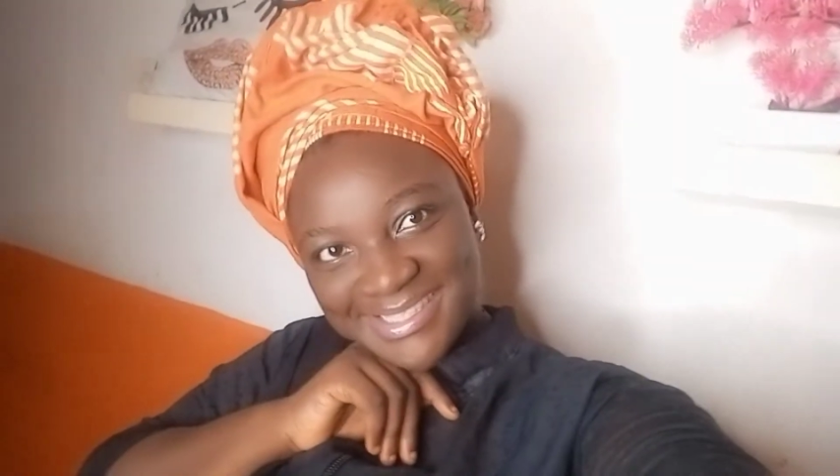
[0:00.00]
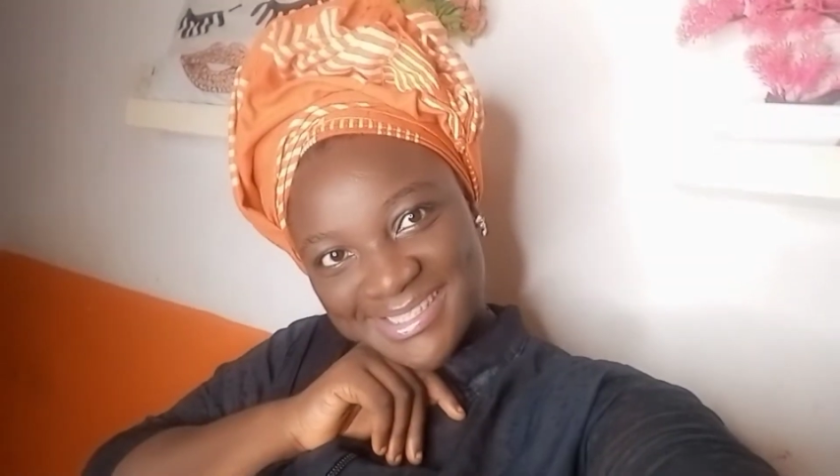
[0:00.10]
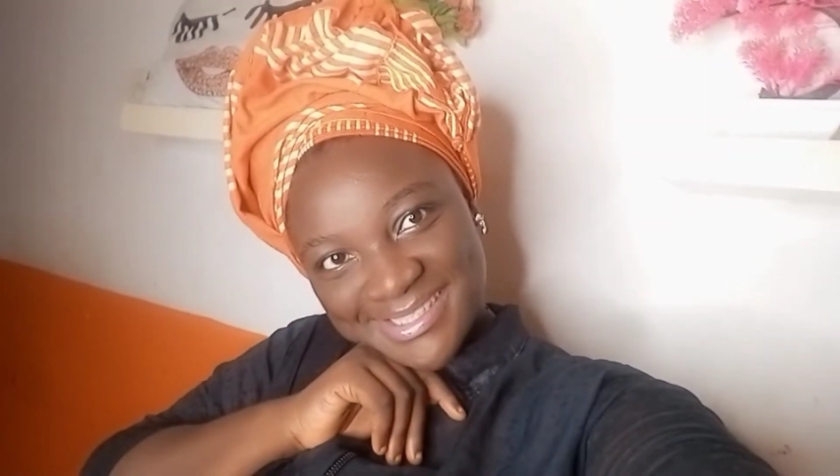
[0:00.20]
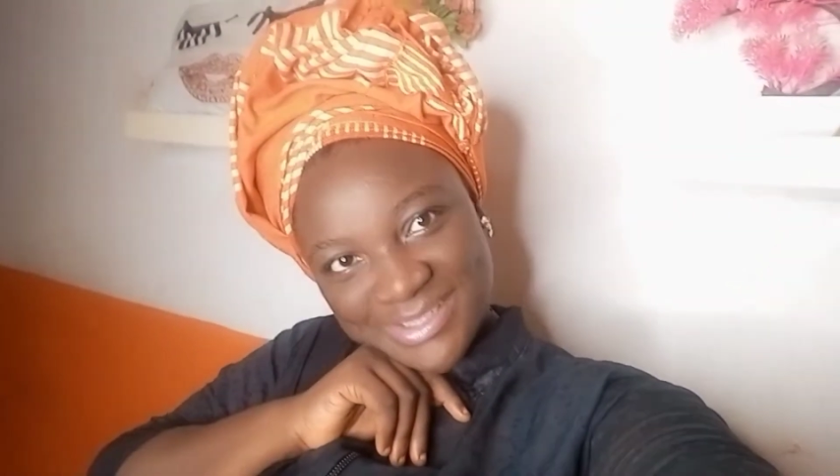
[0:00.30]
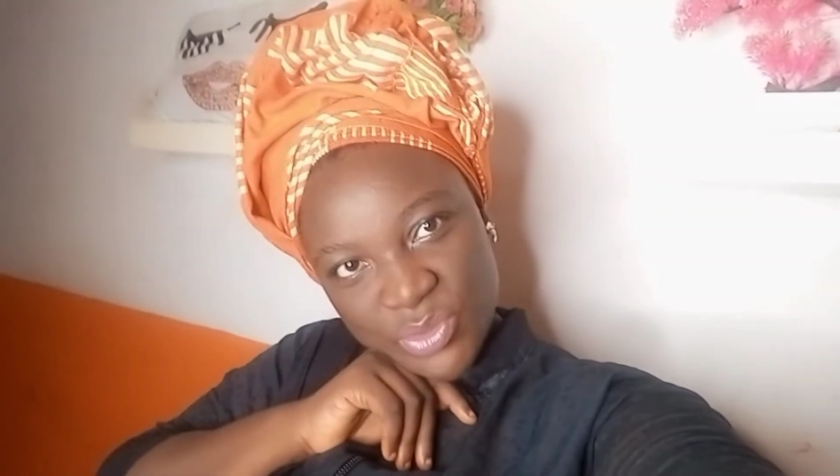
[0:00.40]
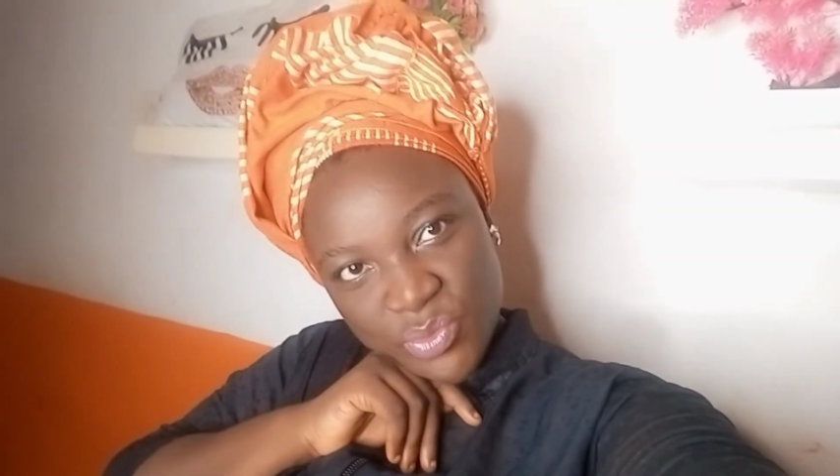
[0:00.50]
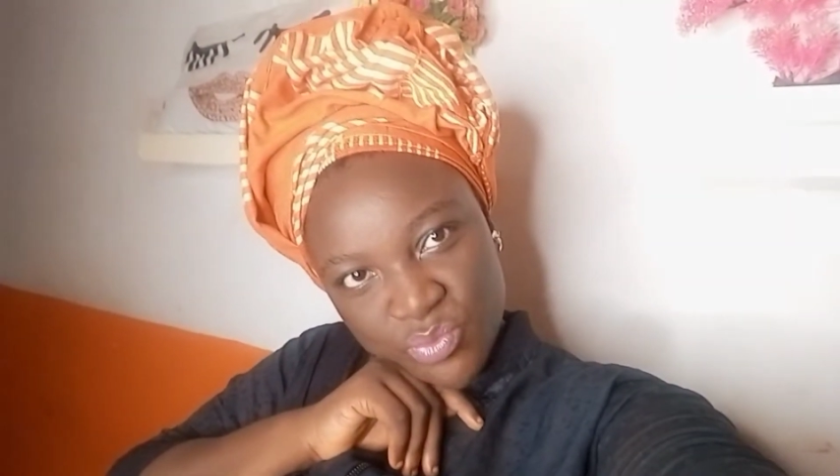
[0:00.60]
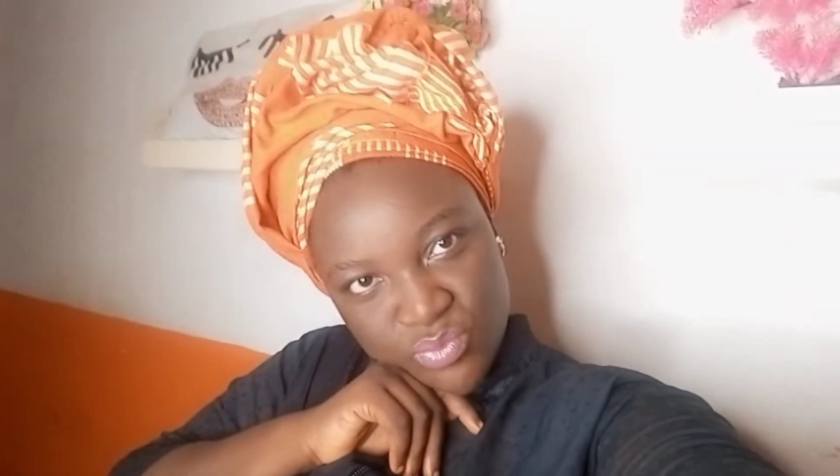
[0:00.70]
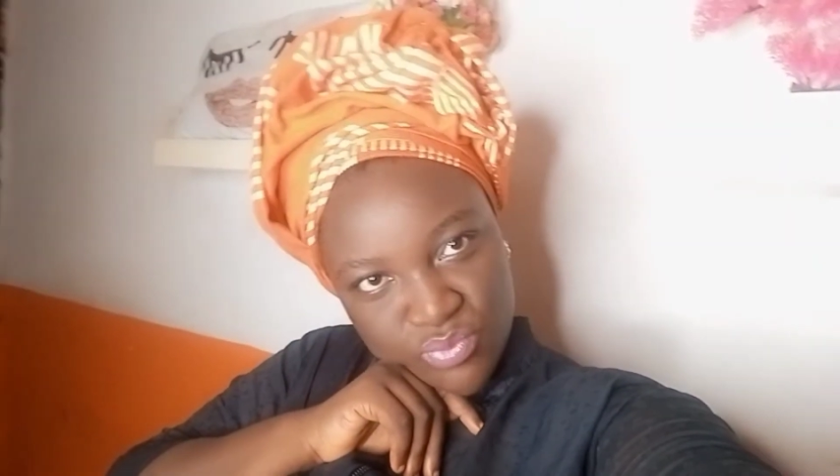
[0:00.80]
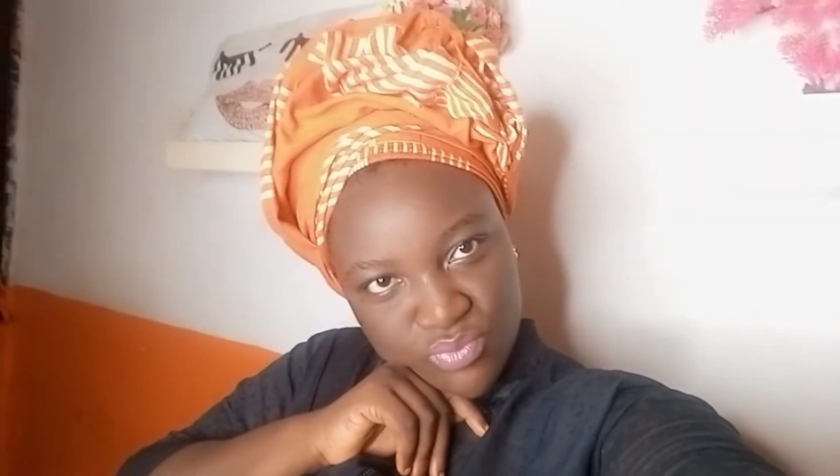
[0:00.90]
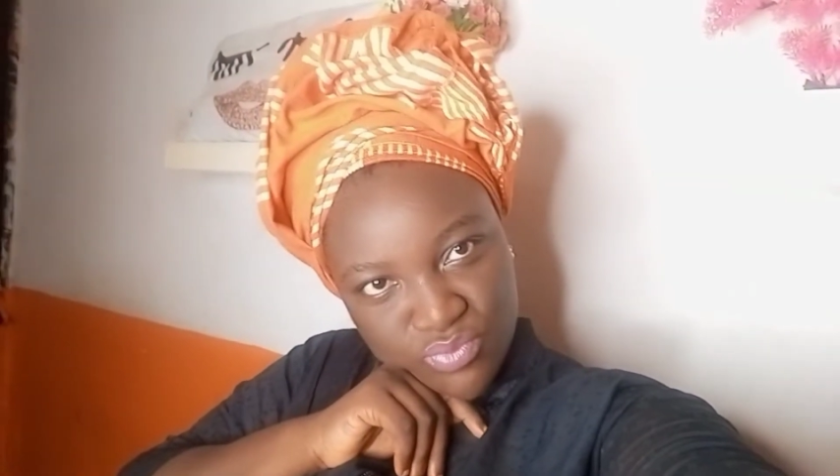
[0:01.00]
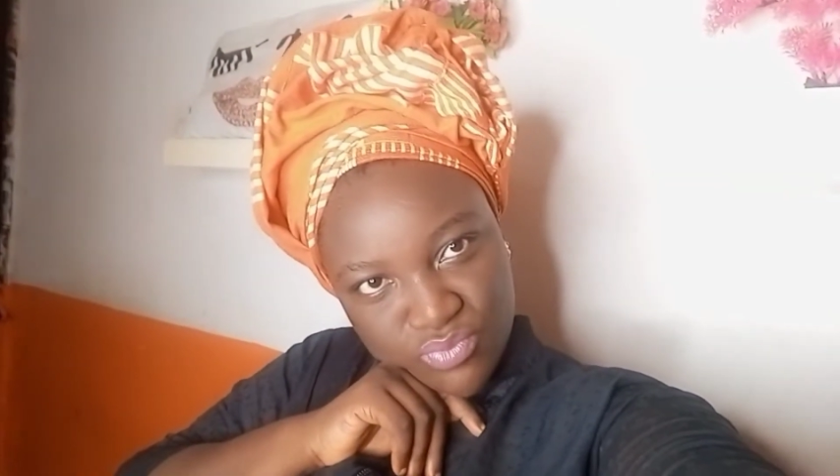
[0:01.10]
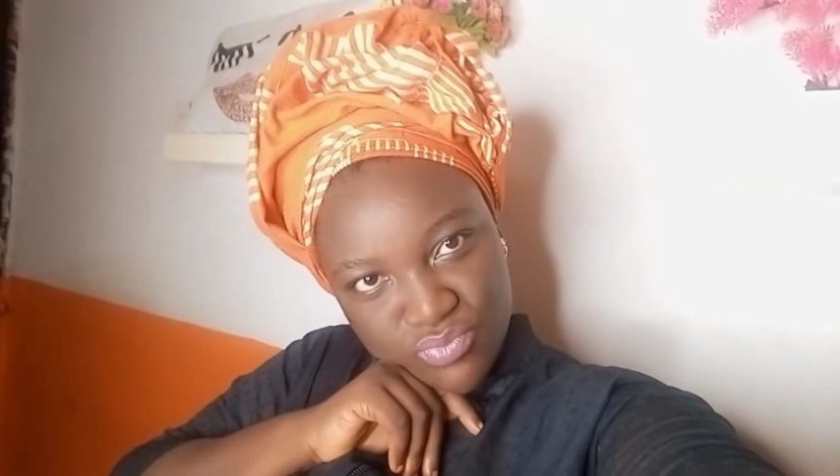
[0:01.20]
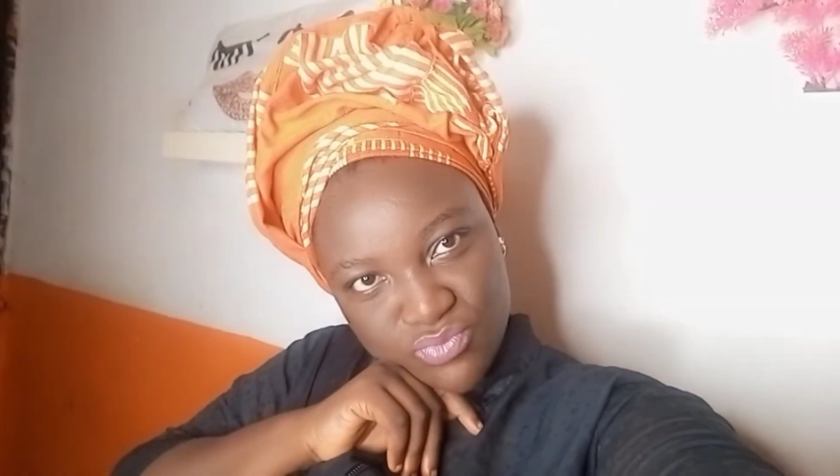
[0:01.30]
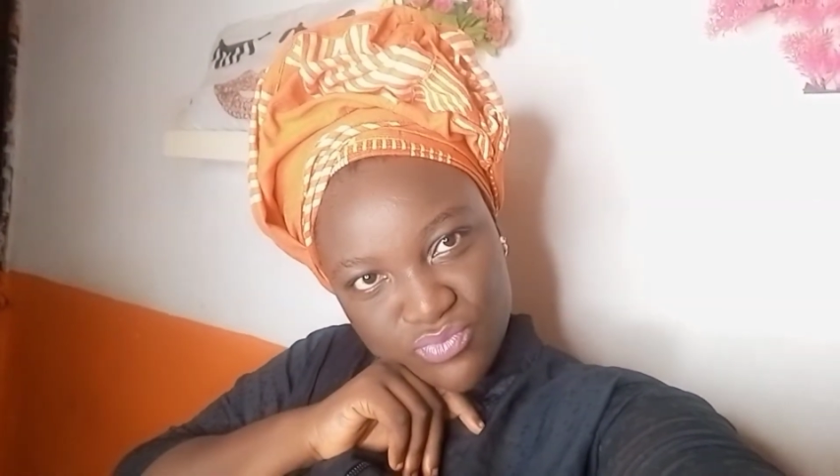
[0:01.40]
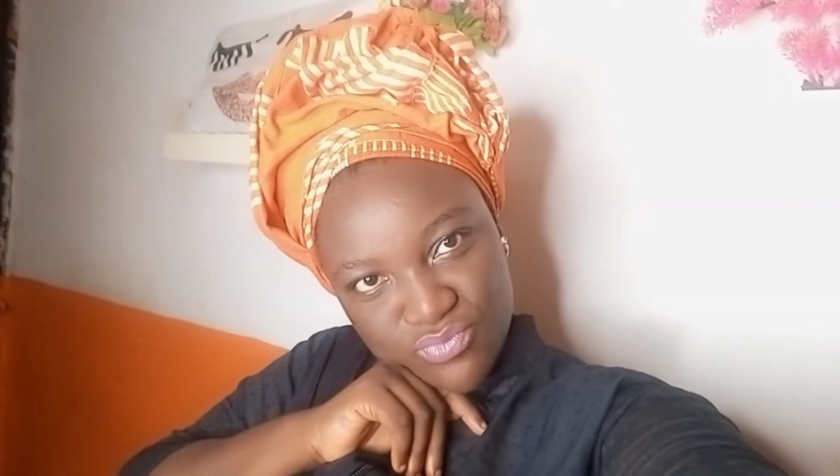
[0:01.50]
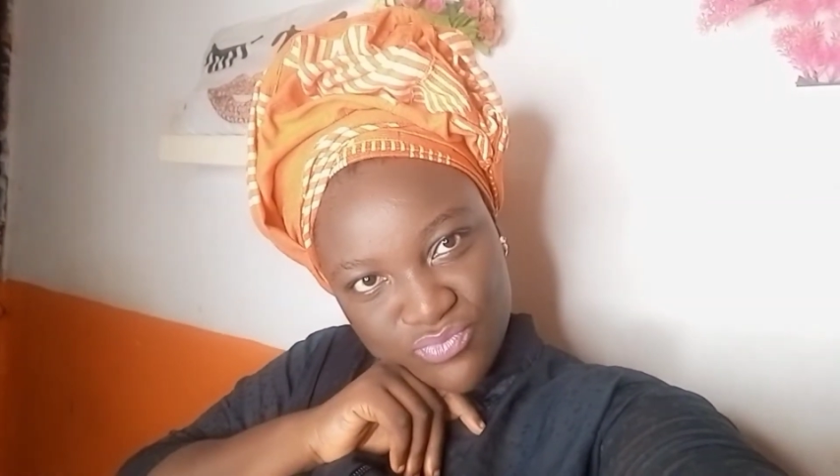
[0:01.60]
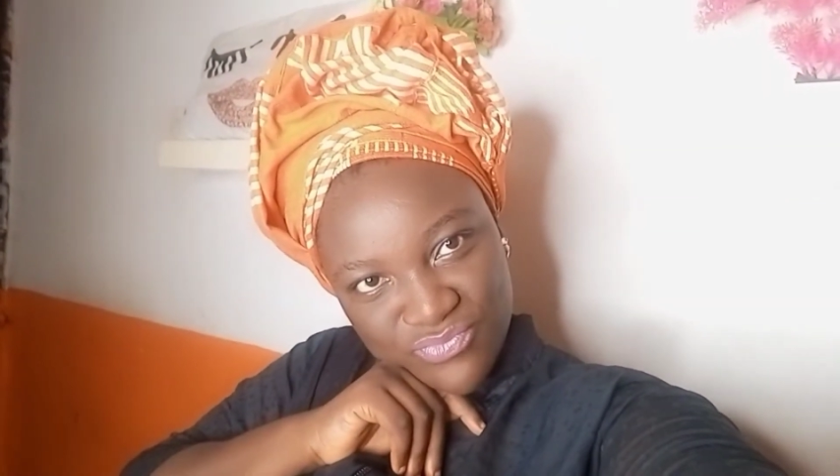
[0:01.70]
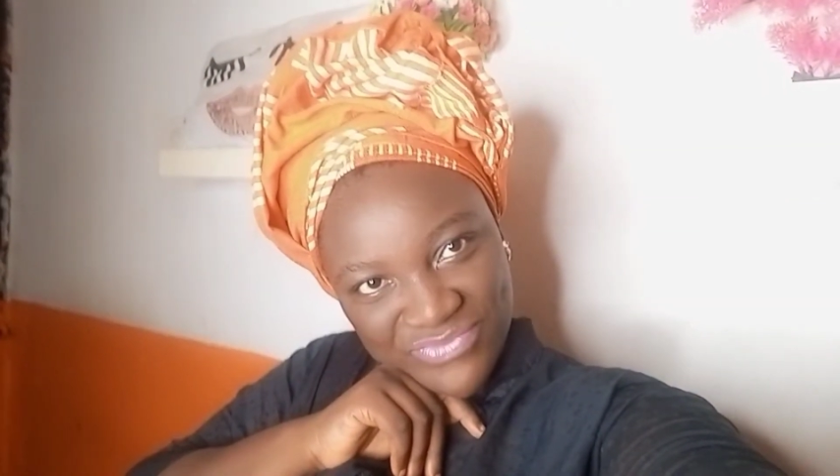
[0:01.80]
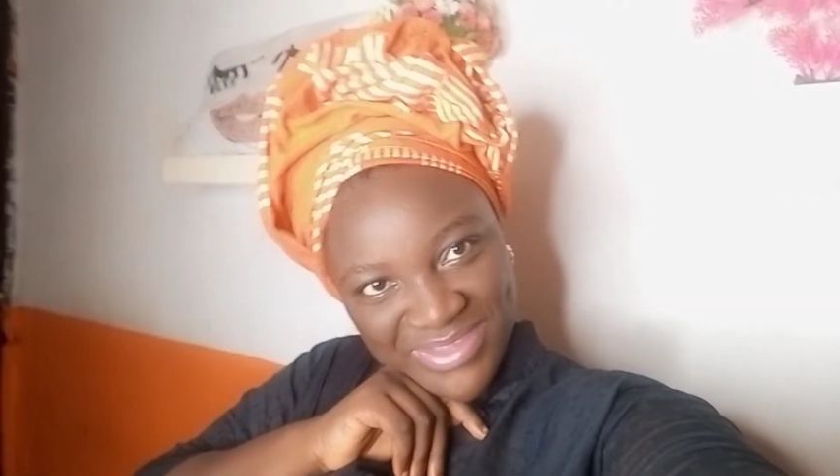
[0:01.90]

be on this beautiful, nice